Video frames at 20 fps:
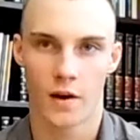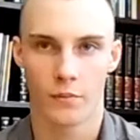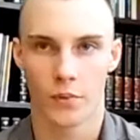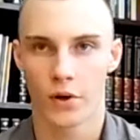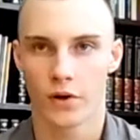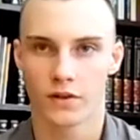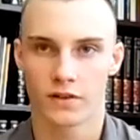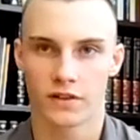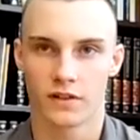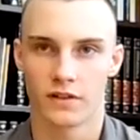that
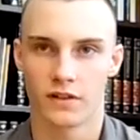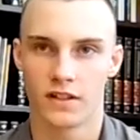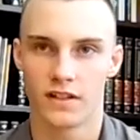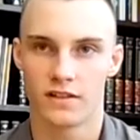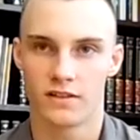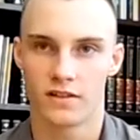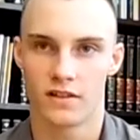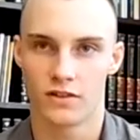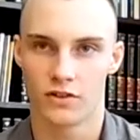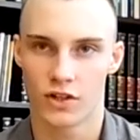person
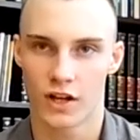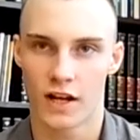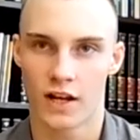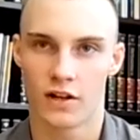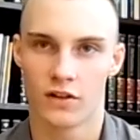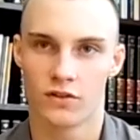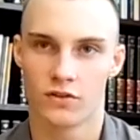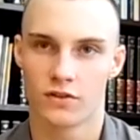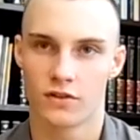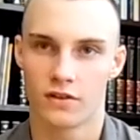needs to
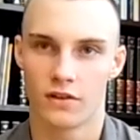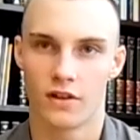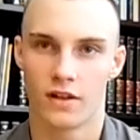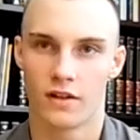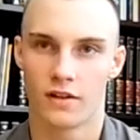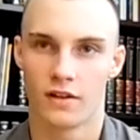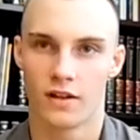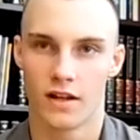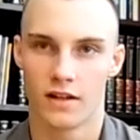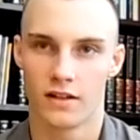change,
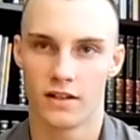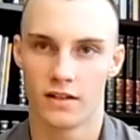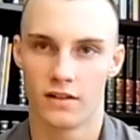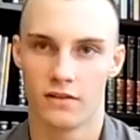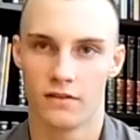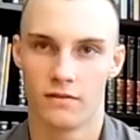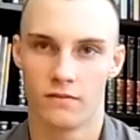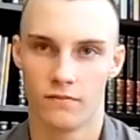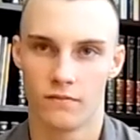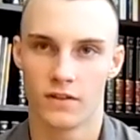then they
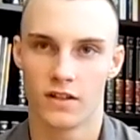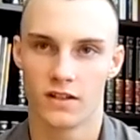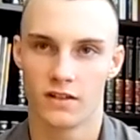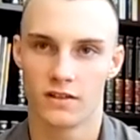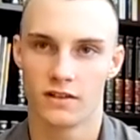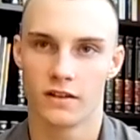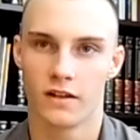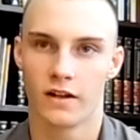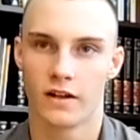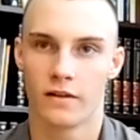need
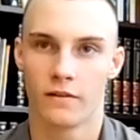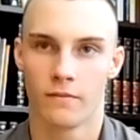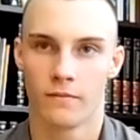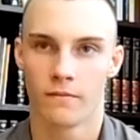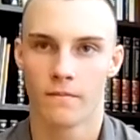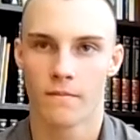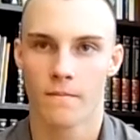TCA.